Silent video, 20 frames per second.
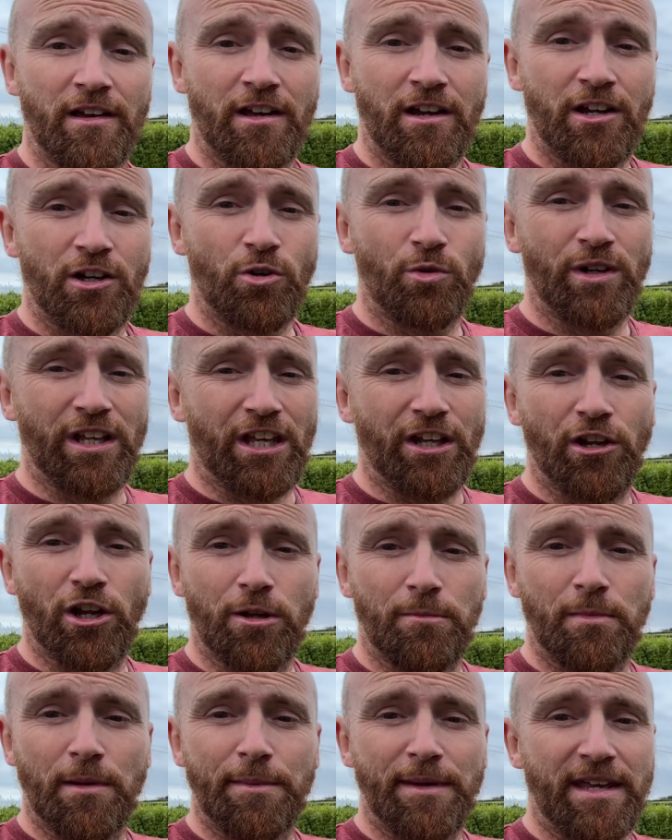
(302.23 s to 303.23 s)
you're only going out
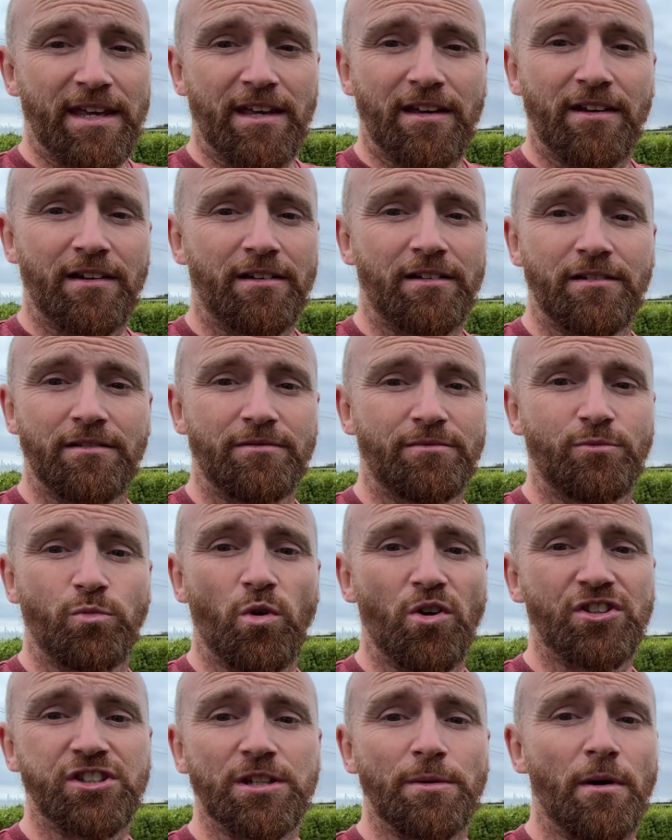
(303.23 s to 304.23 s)
maybe
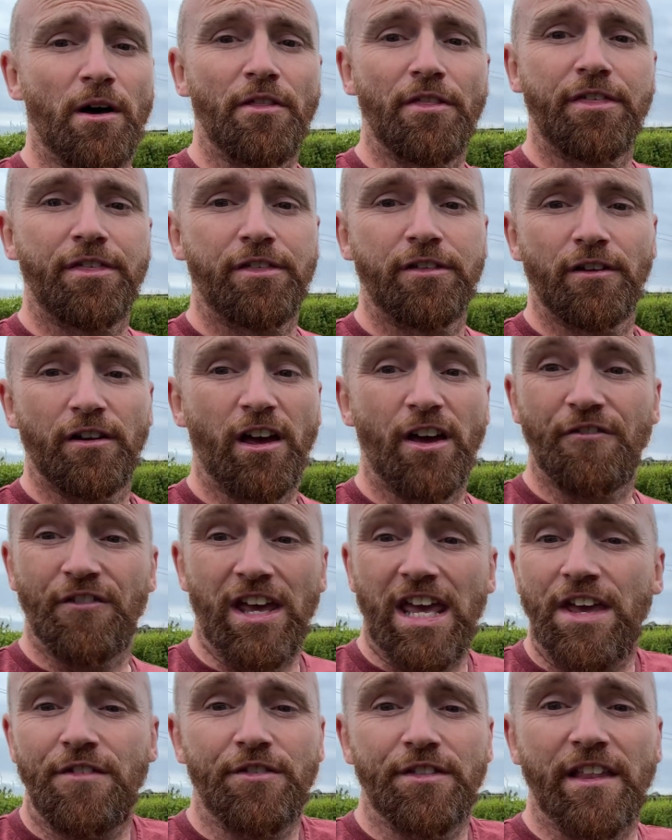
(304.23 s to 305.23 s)
once a month, if
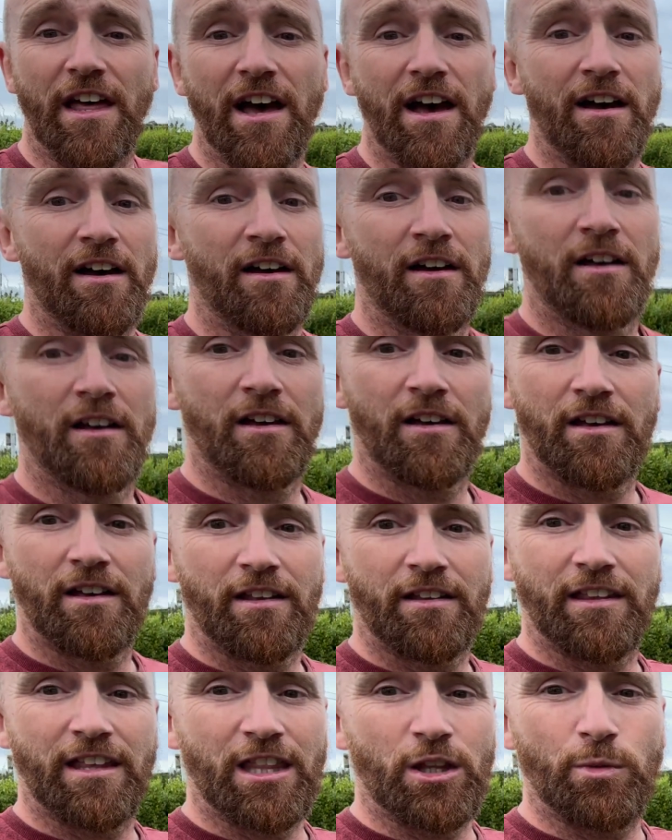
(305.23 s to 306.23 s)
even that,
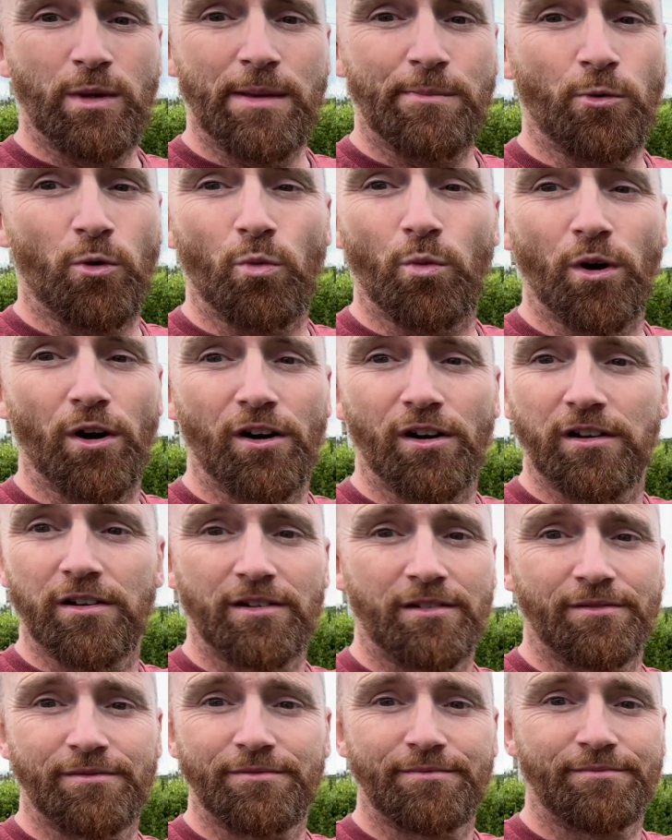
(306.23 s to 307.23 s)
in the wee Boatworld,
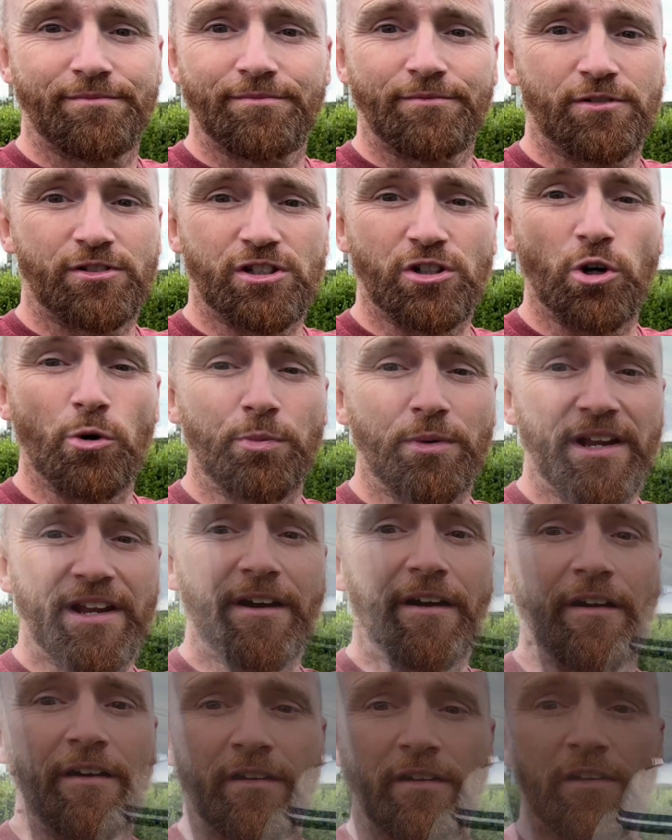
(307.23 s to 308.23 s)
it's a no-brainer.
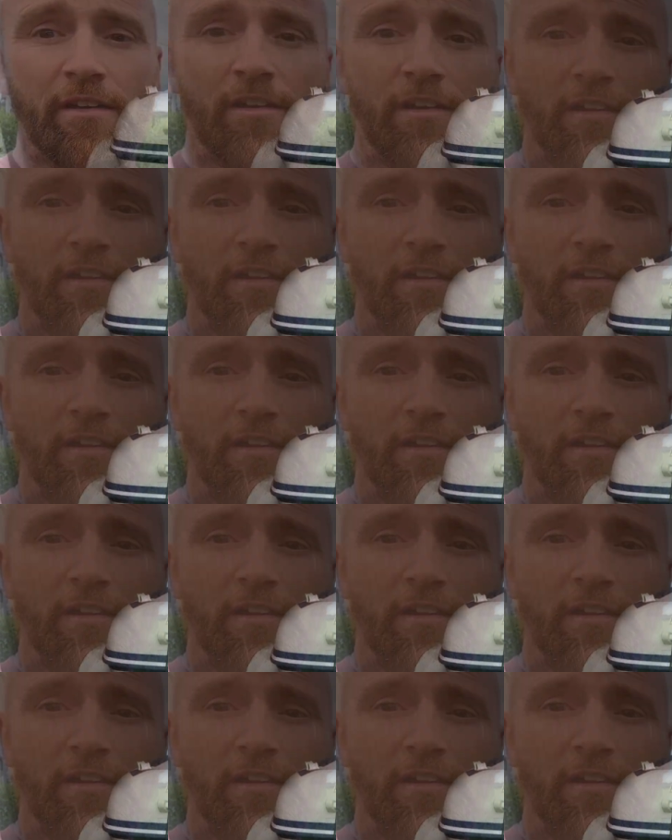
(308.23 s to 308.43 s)
First up